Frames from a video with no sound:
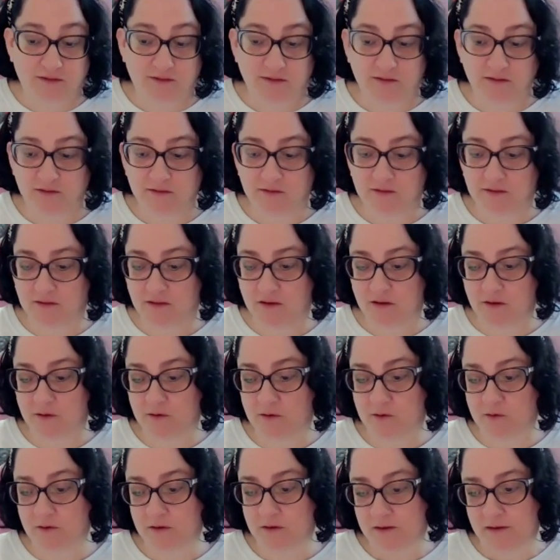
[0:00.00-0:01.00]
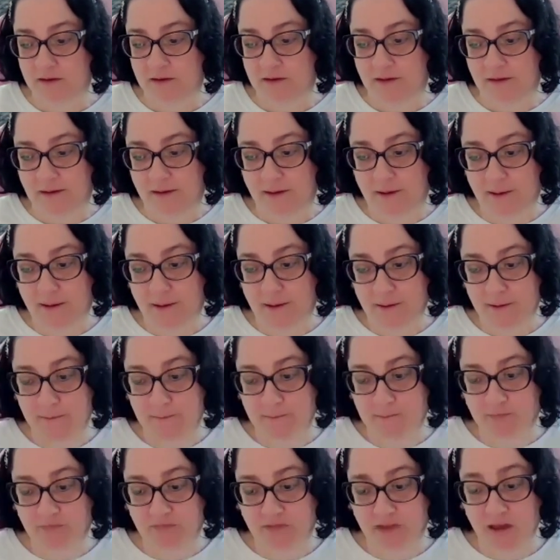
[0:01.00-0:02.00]
And so, yeah,
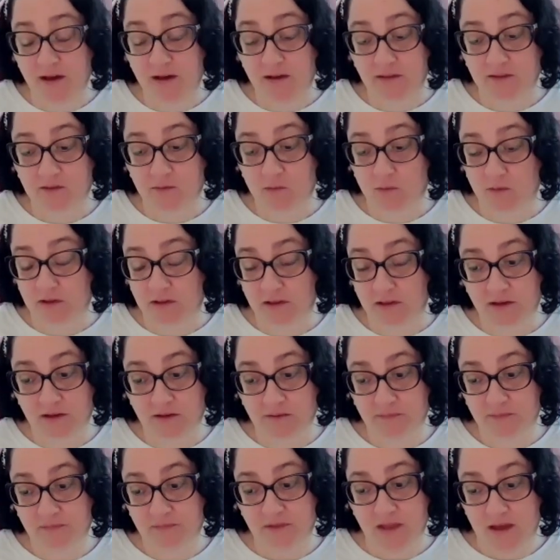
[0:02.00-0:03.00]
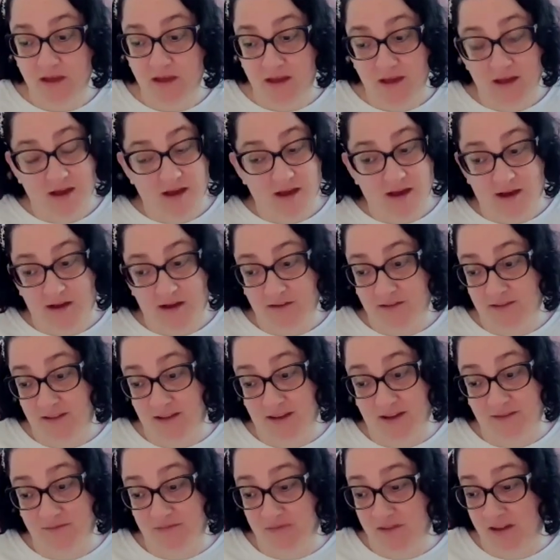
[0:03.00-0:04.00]
it's really,
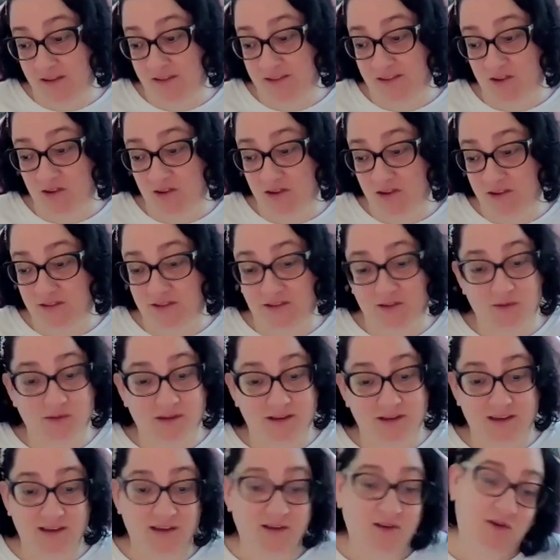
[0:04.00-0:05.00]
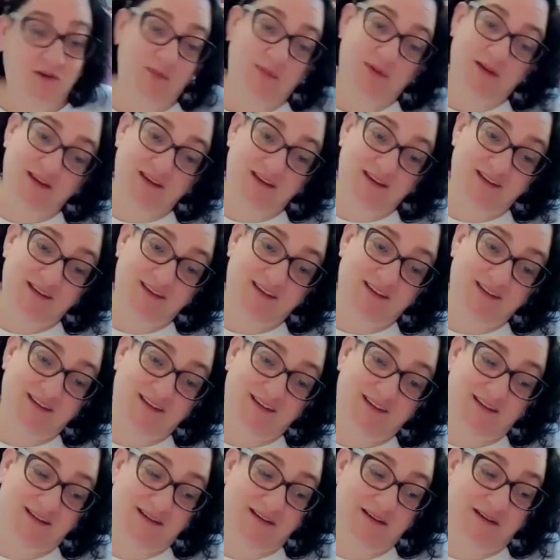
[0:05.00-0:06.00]
I started doing ERP
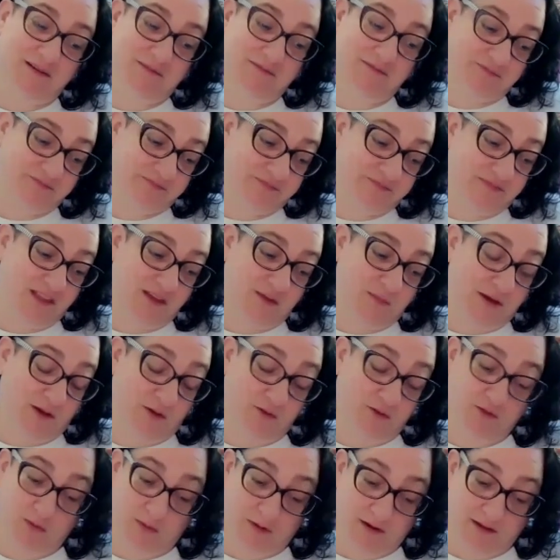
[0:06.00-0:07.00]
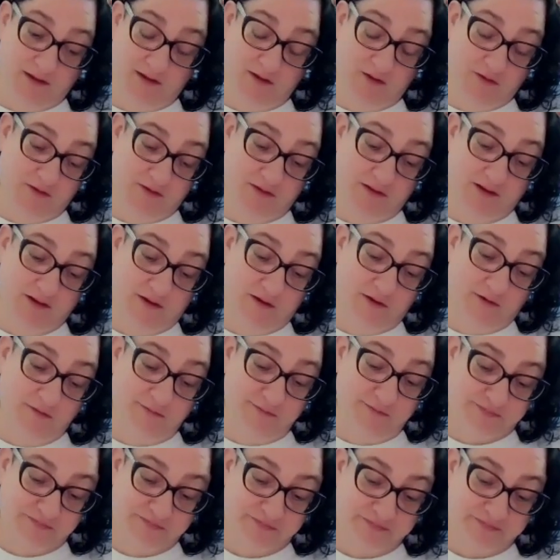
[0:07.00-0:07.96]
about 20 years ago.